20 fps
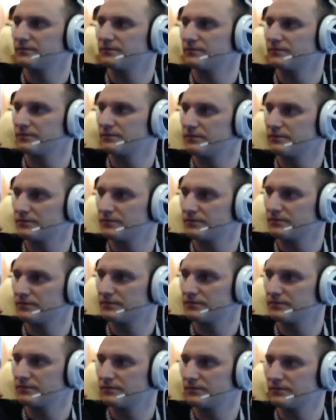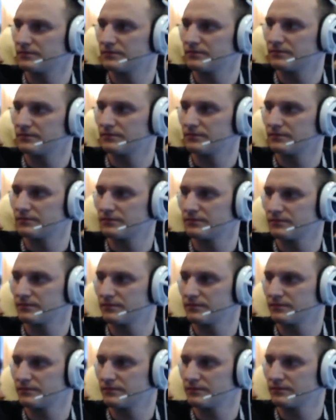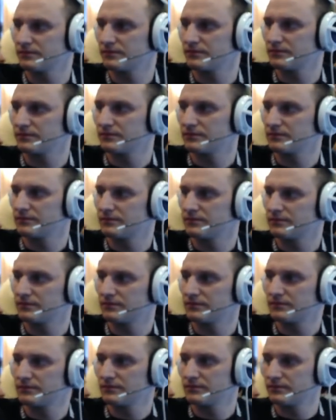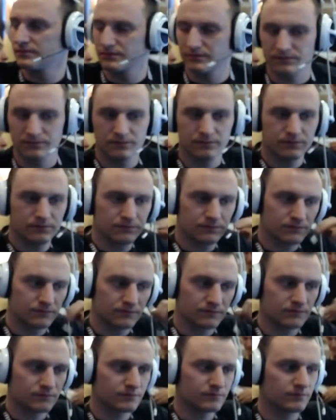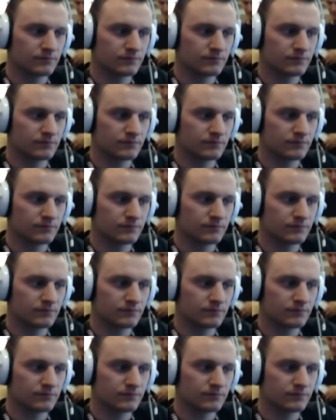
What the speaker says: No words are spoken by the person on screen.